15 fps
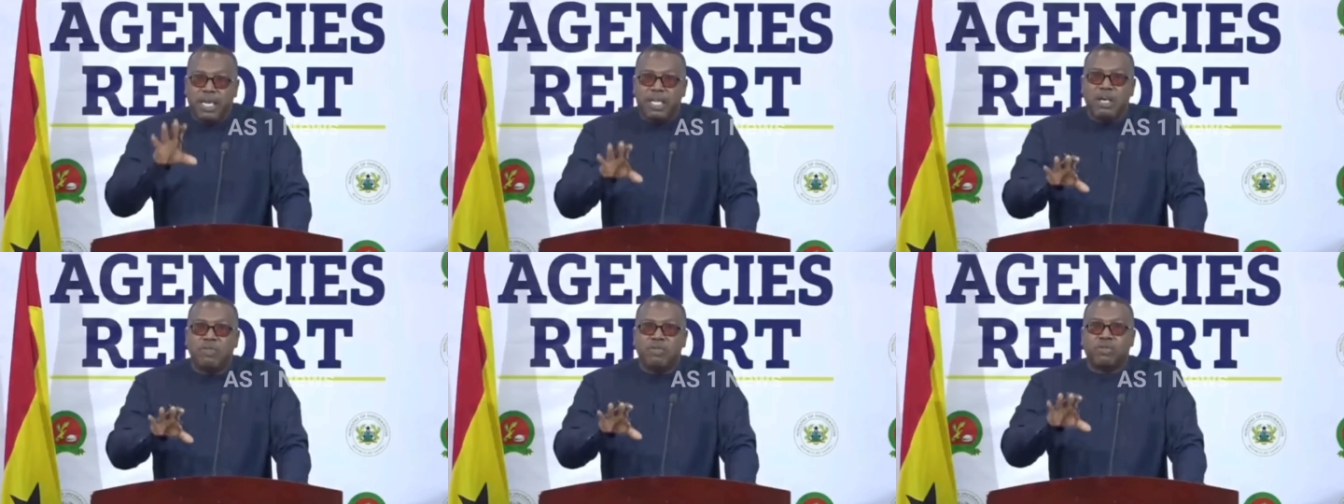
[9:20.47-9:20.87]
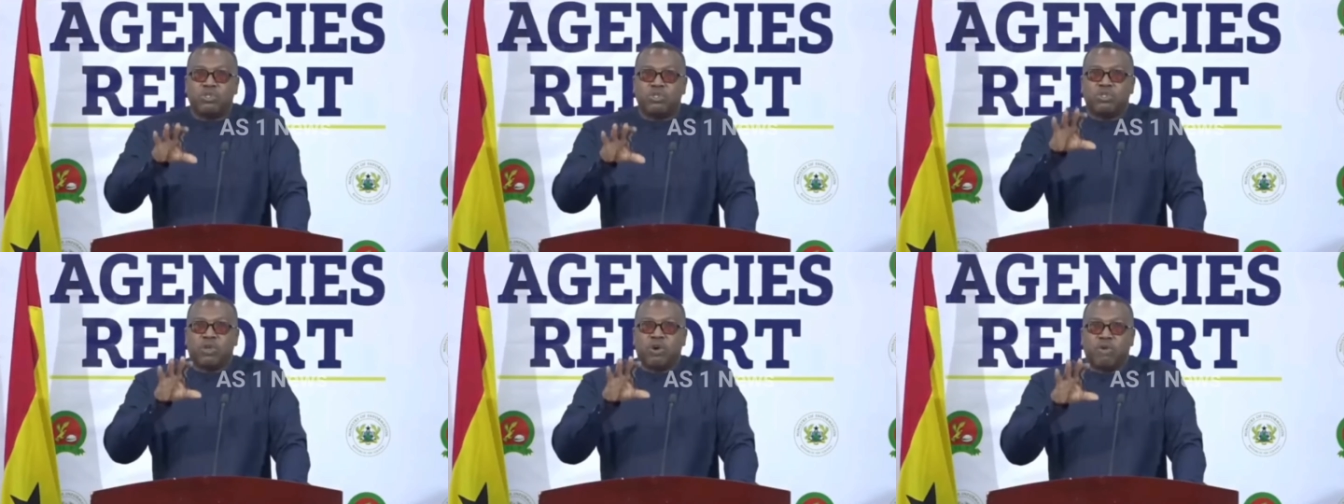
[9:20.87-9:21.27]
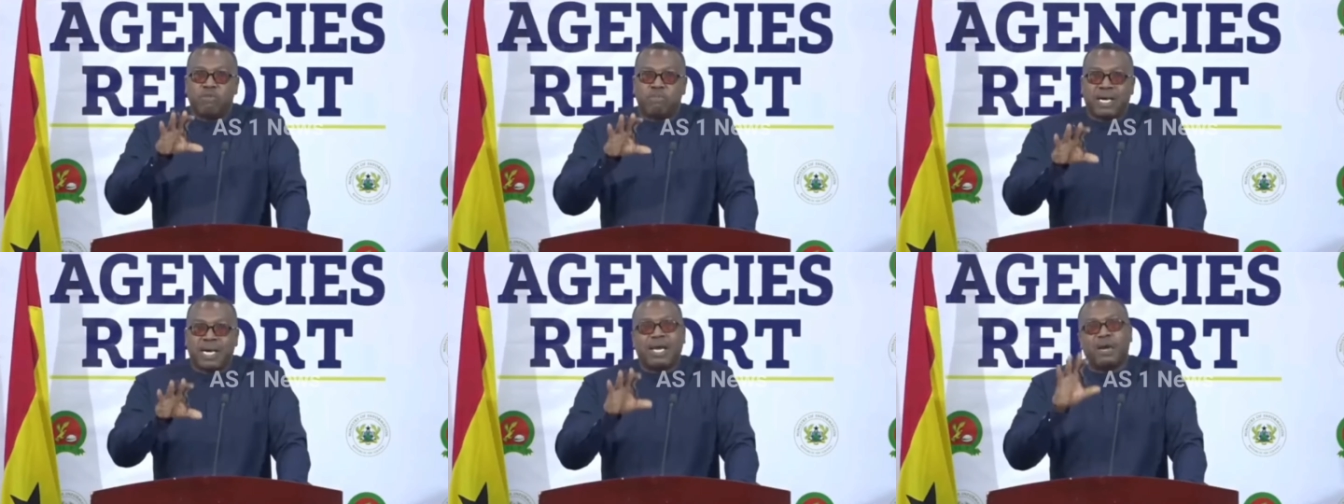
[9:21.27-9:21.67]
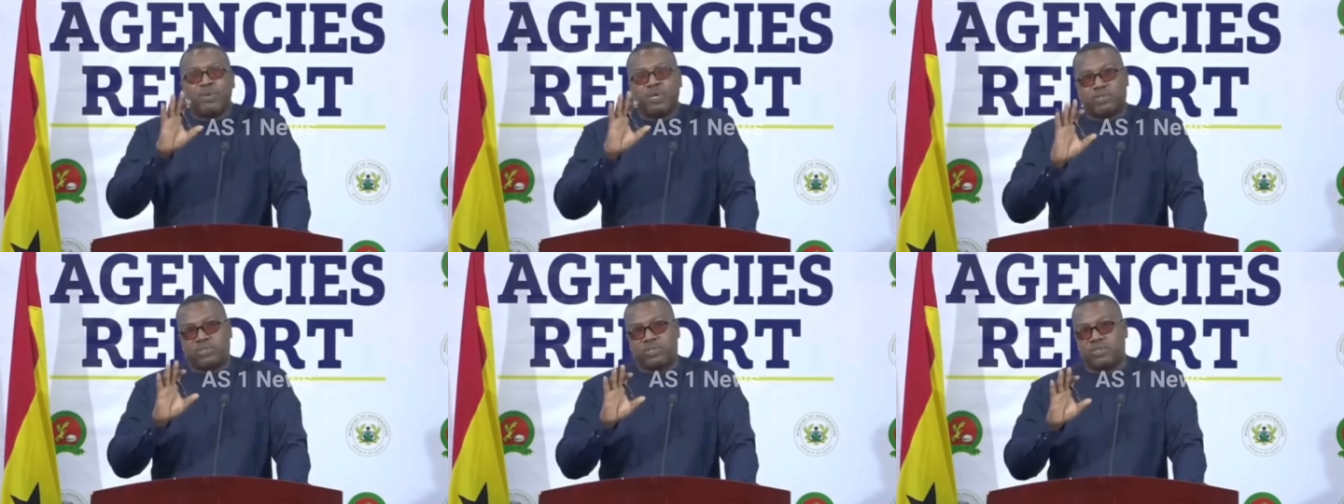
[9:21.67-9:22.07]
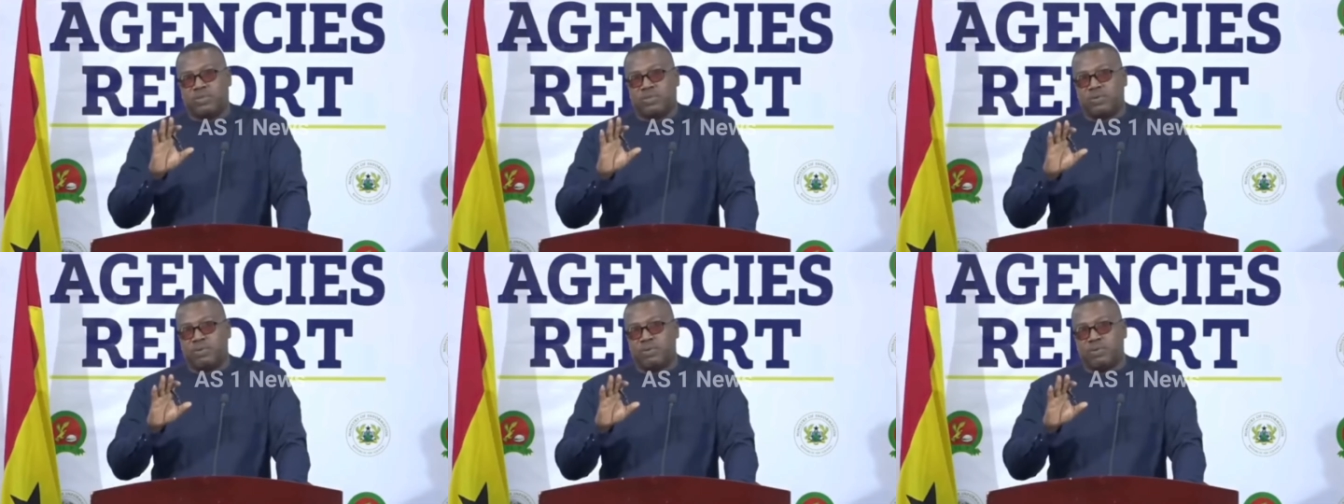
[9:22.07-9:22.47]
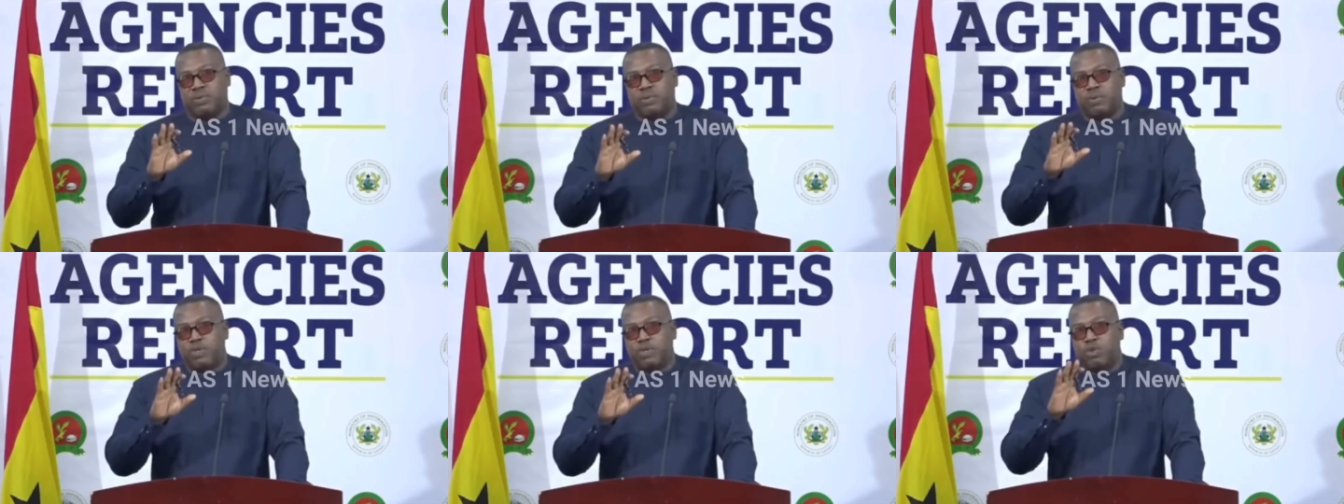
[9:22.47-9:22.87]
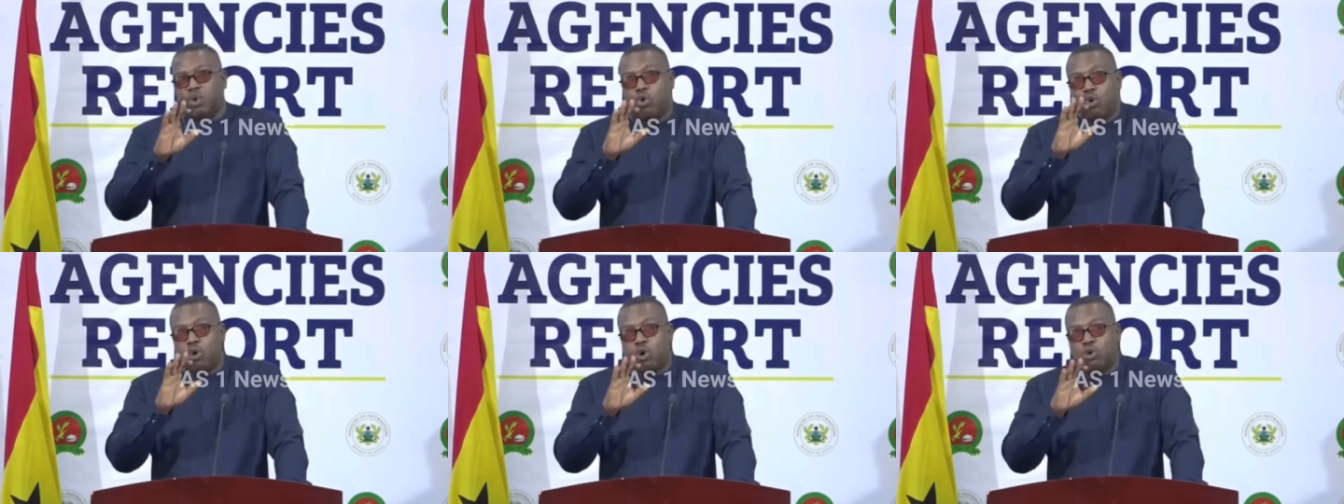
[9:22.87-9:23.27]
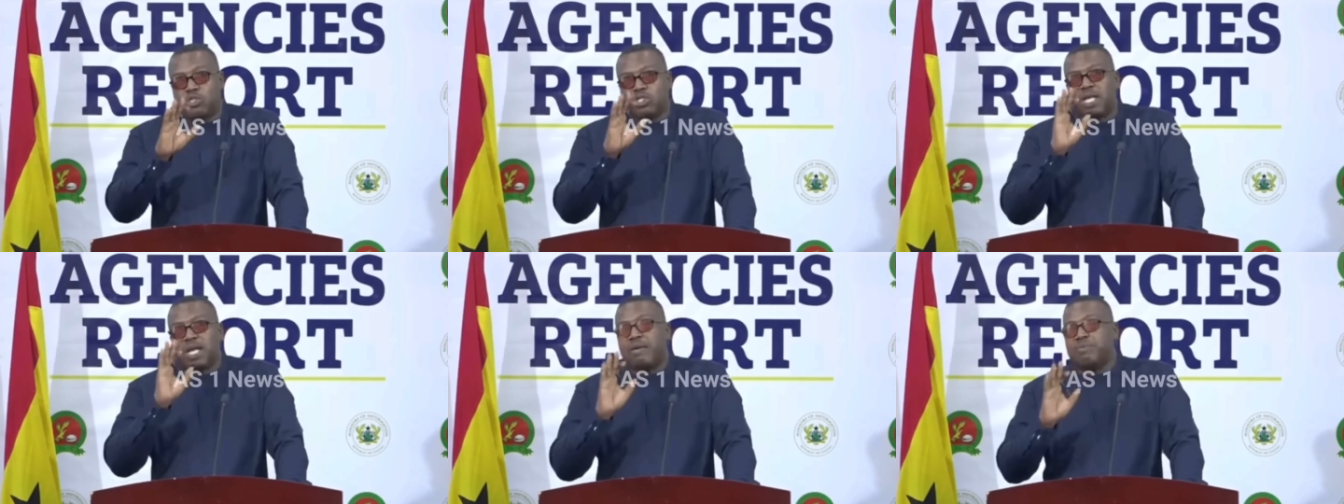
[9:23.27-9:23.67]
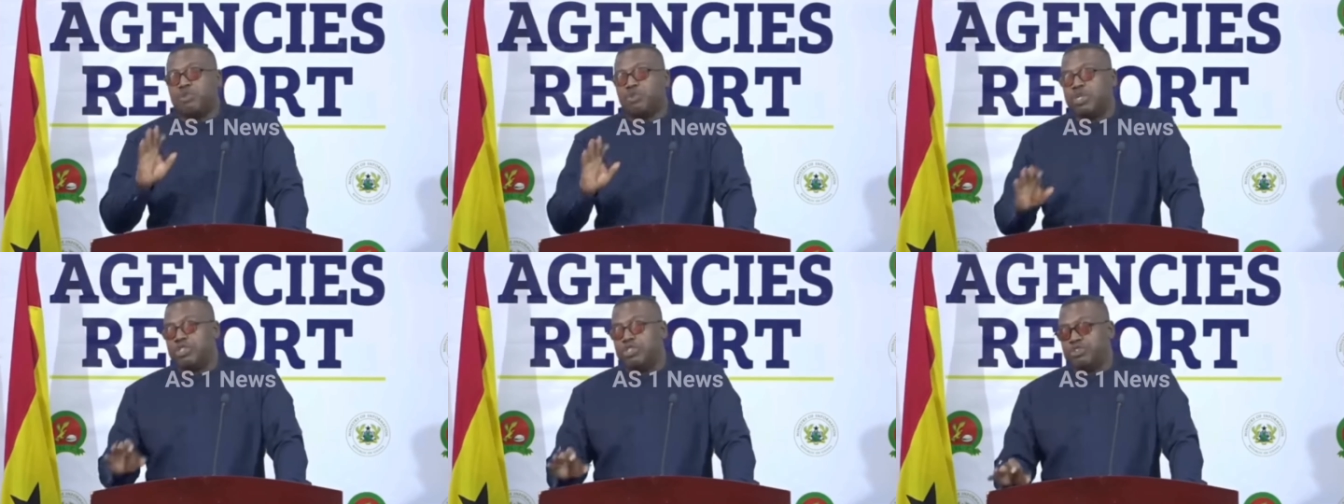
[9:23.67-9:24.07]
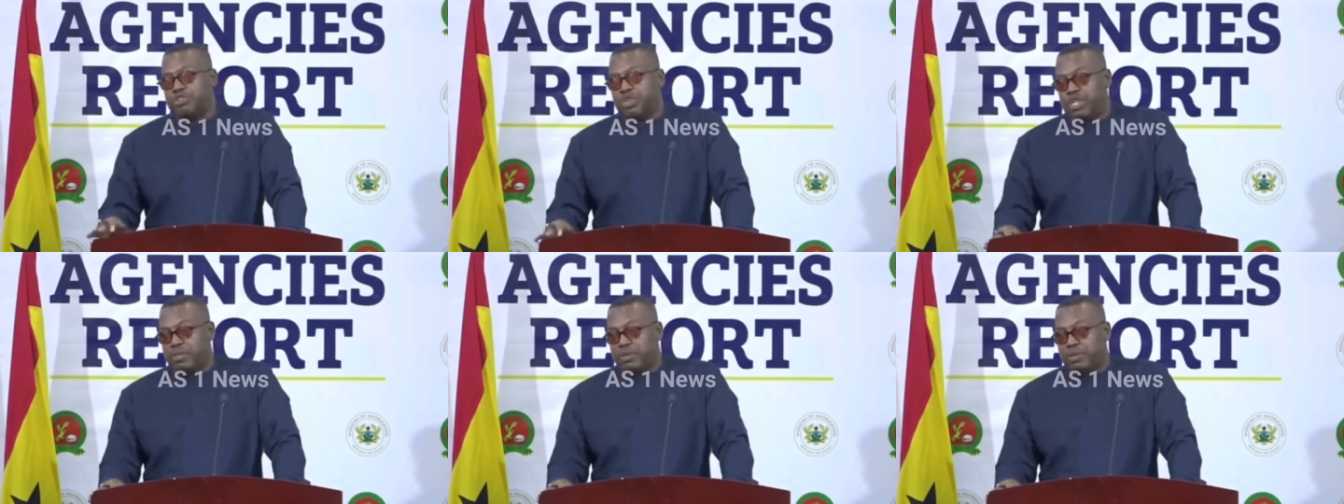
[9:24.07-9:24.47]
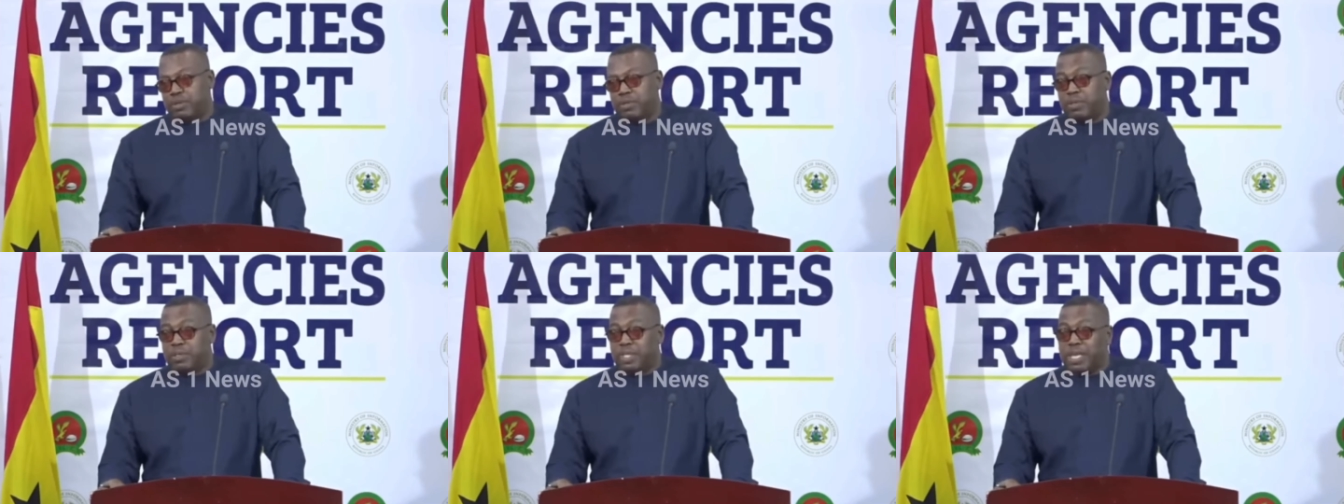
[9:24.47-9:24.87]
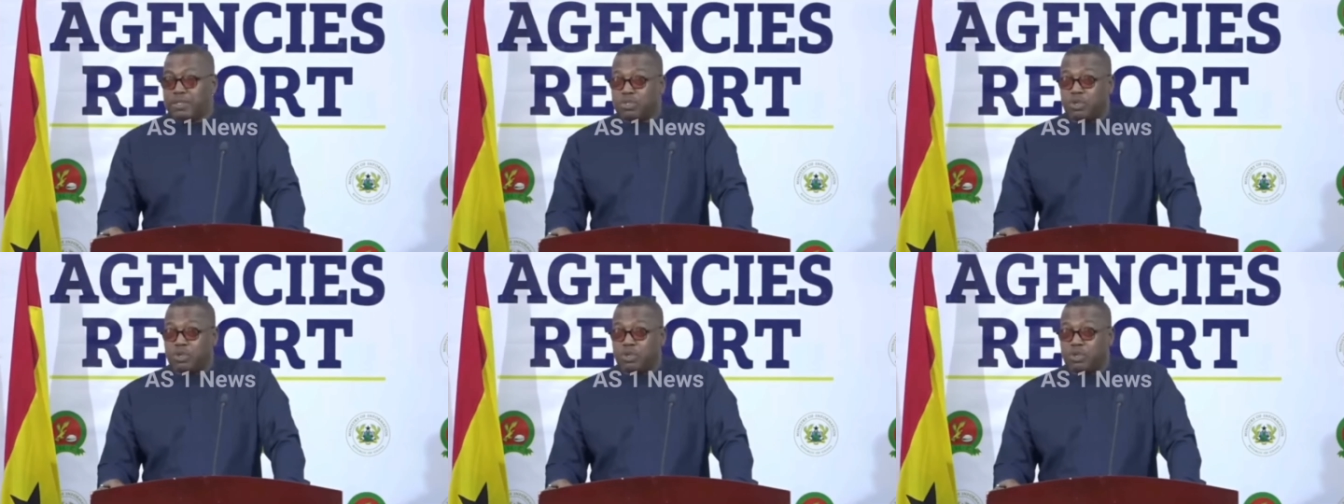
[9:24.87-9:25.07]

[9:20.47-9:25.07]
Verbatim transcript: millions of man hours with no lost time to injury.